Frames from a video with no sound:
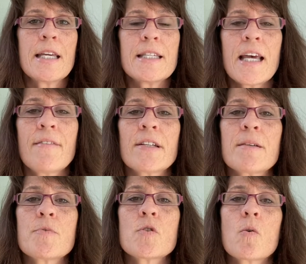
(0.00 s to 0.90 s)
is
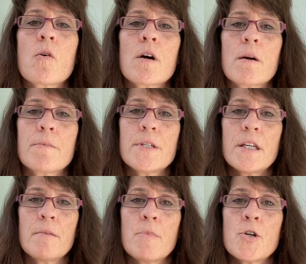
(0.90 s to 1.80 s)
having absorbed
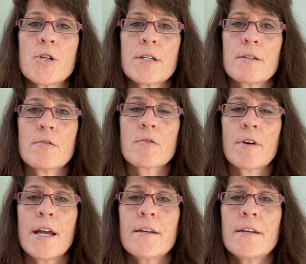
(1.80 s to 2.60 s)
emotions or